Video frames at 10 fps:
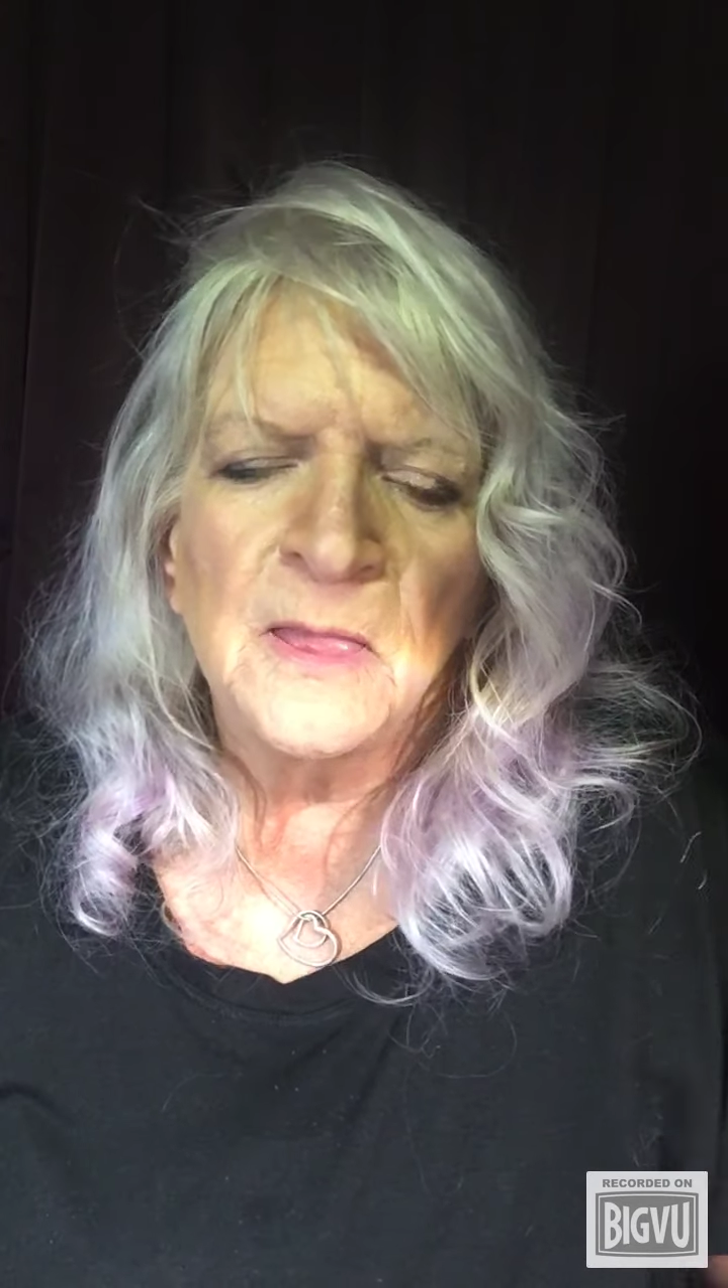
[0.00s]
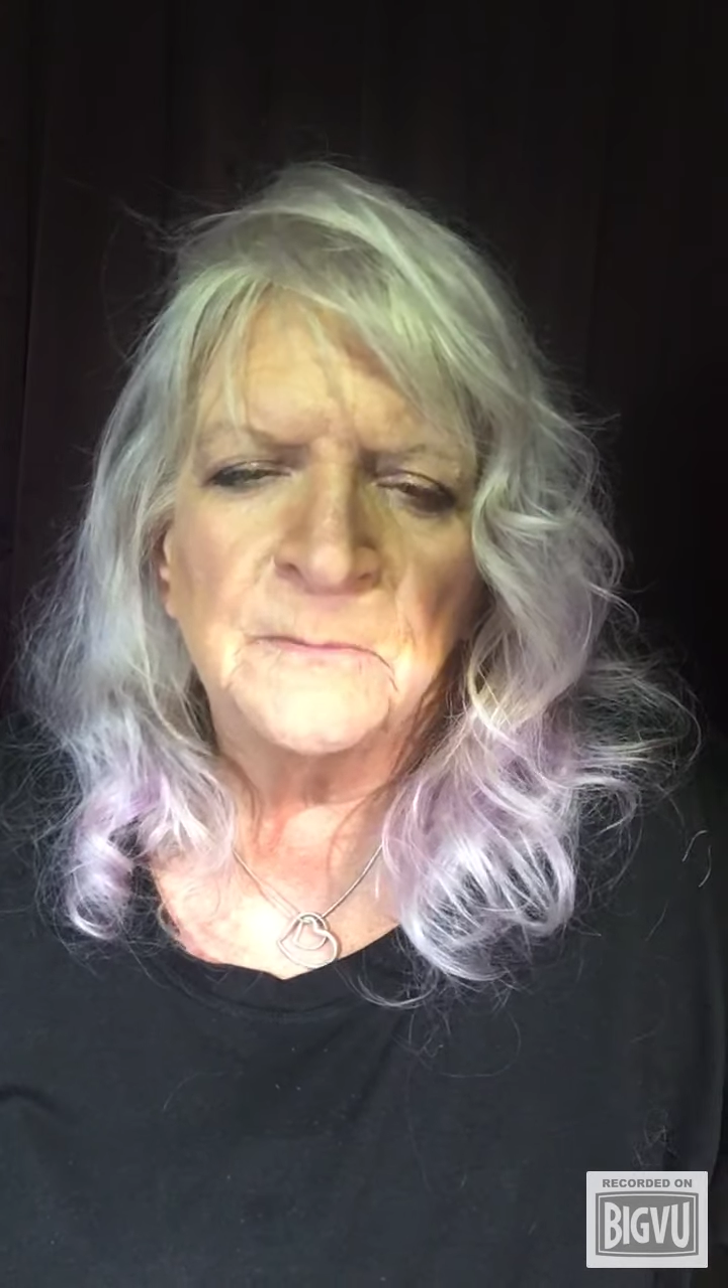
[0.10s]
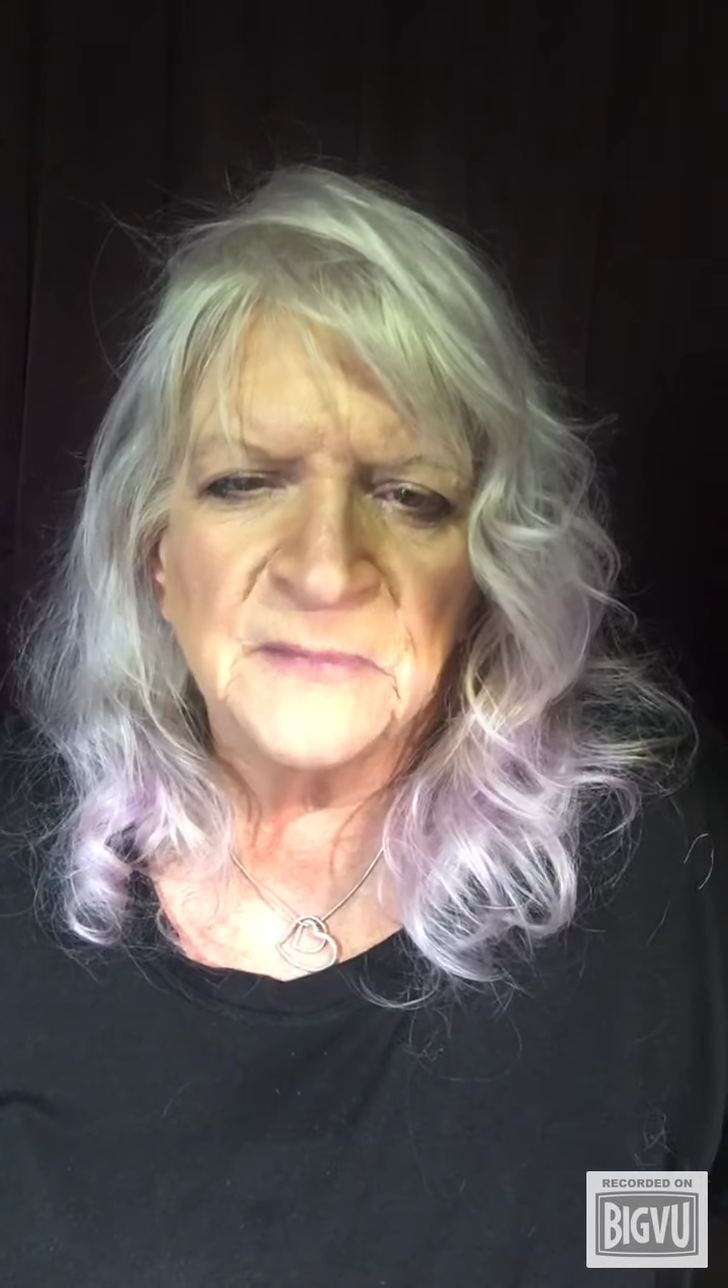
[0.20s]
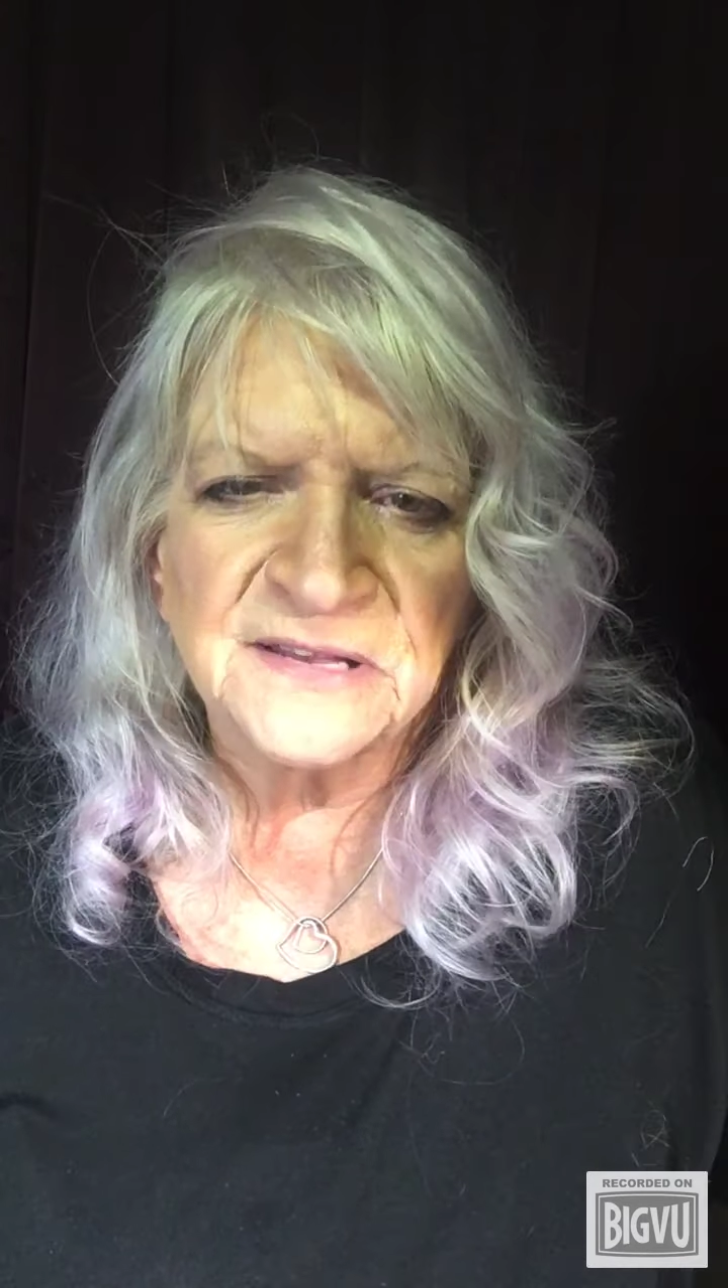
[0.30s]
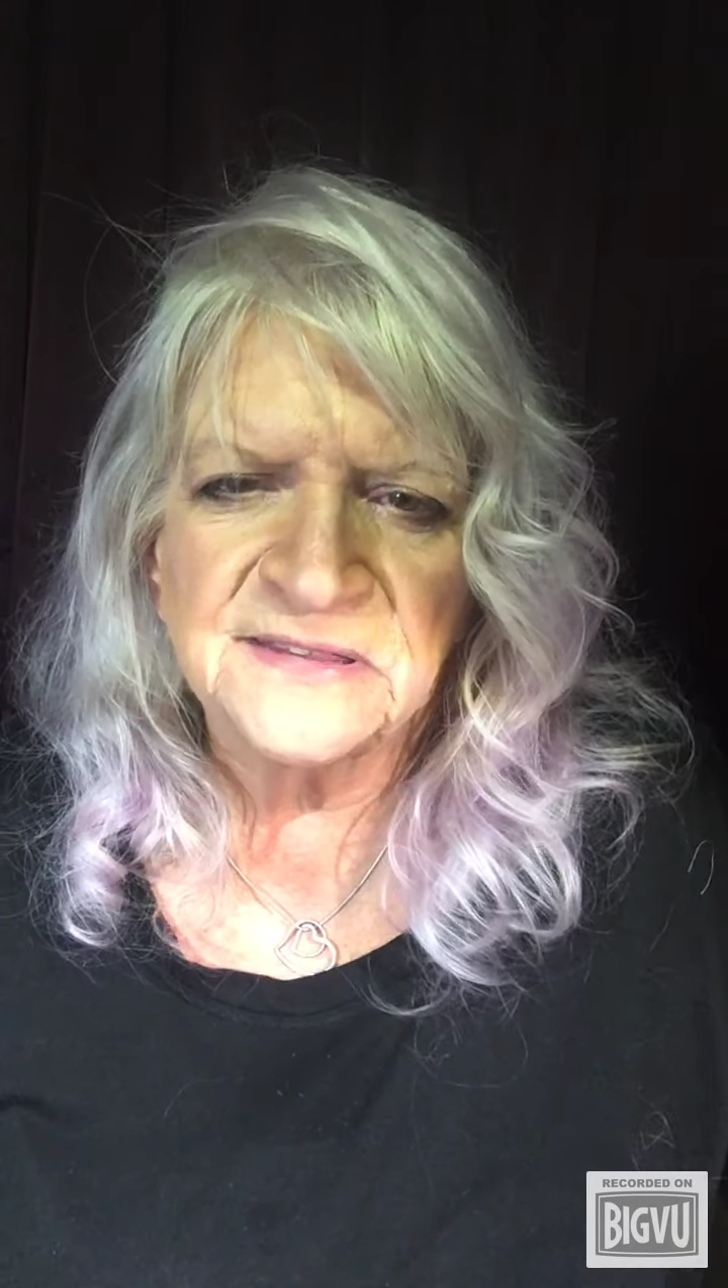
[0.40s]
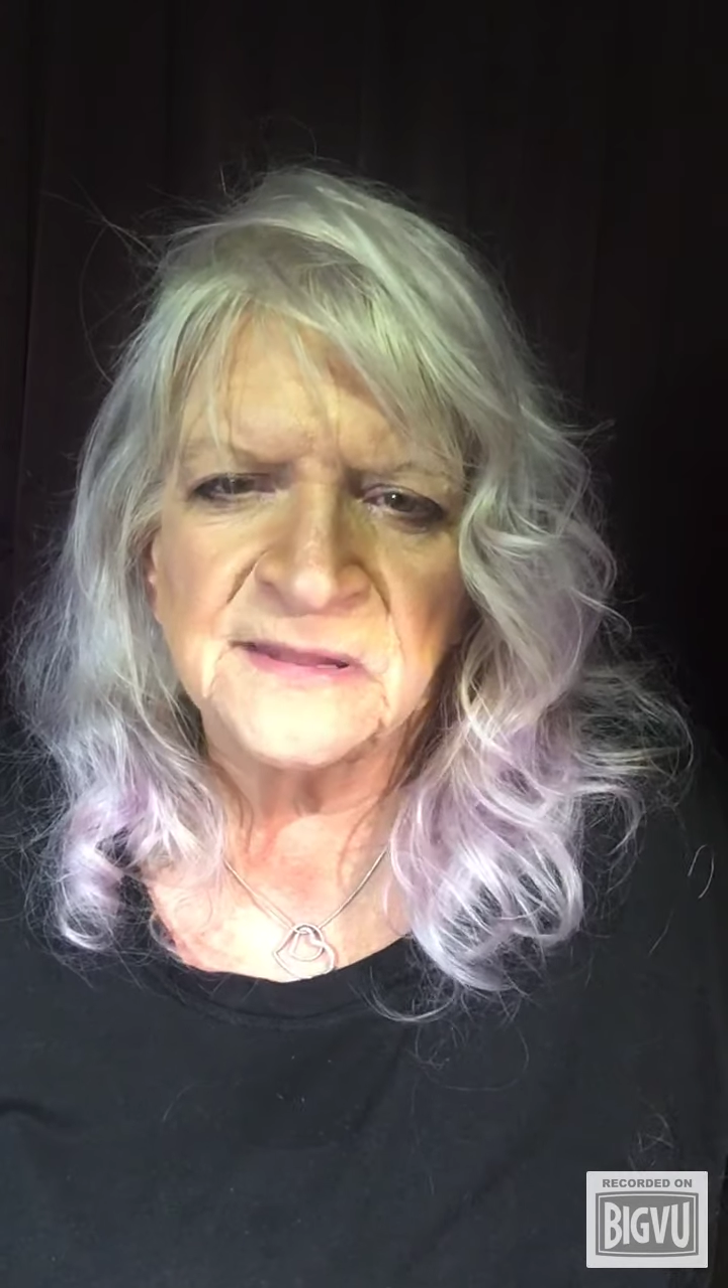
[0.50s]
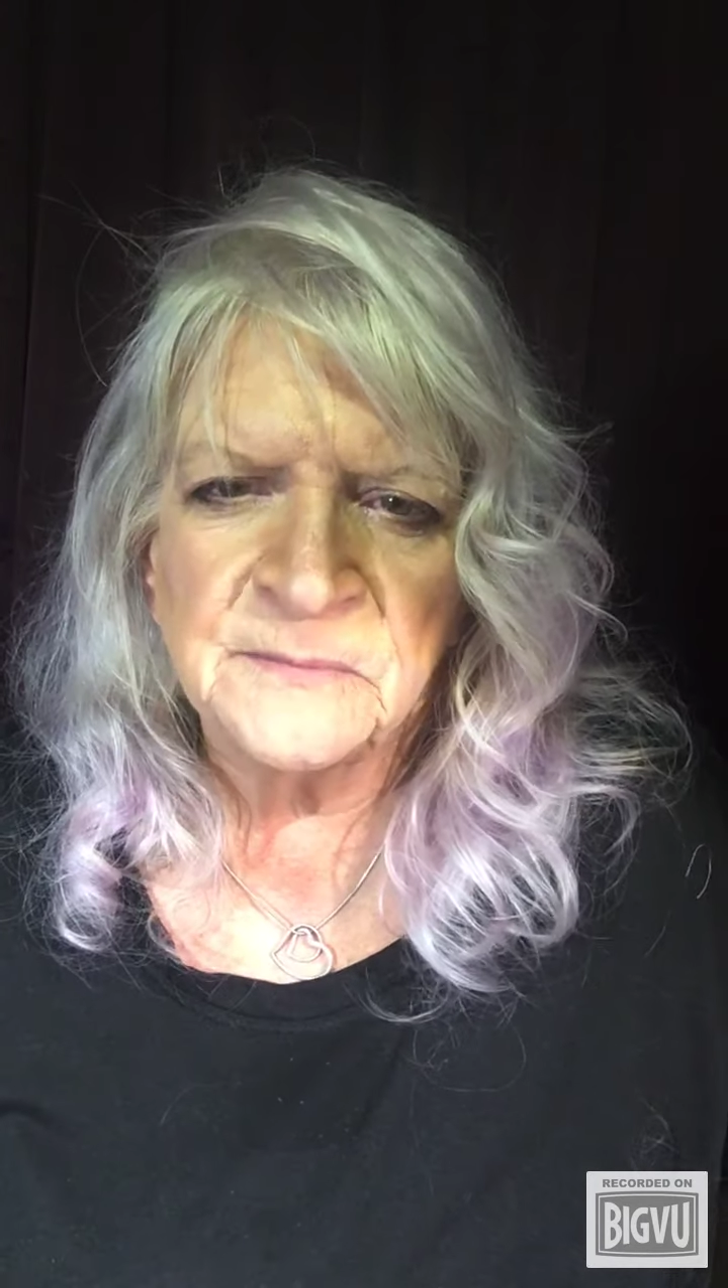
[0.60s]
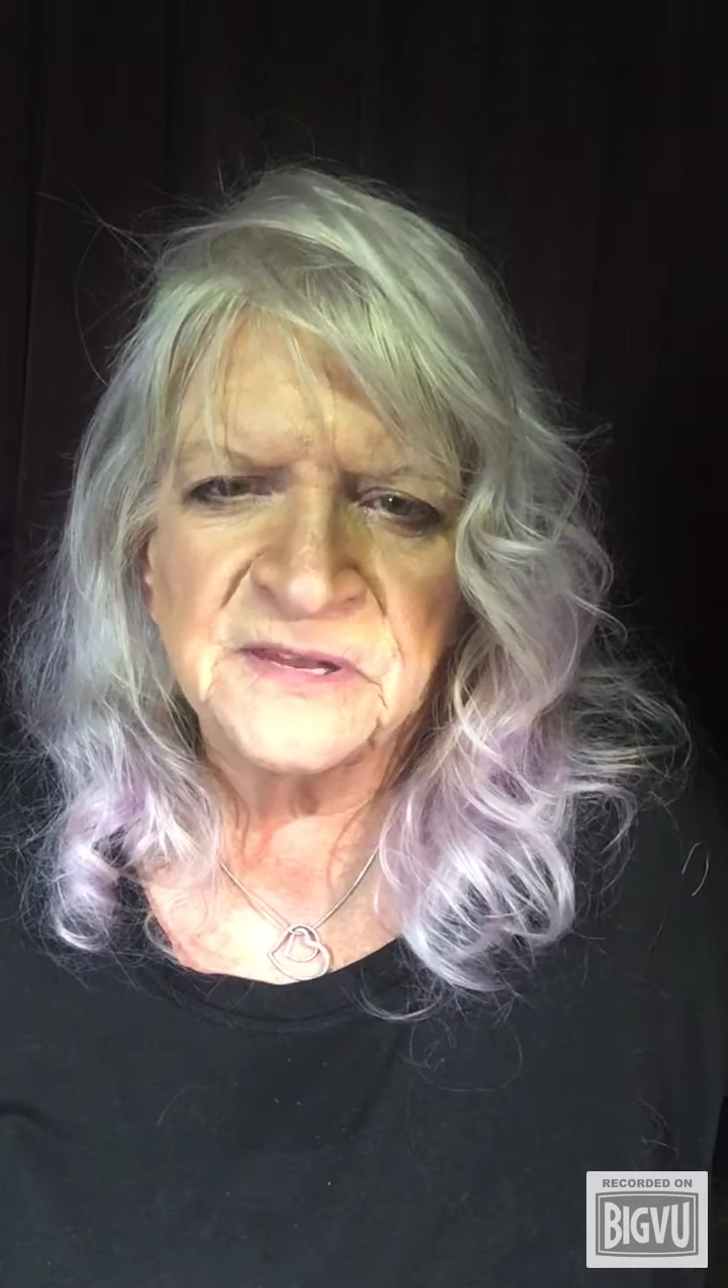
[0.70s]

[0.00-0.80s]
mix them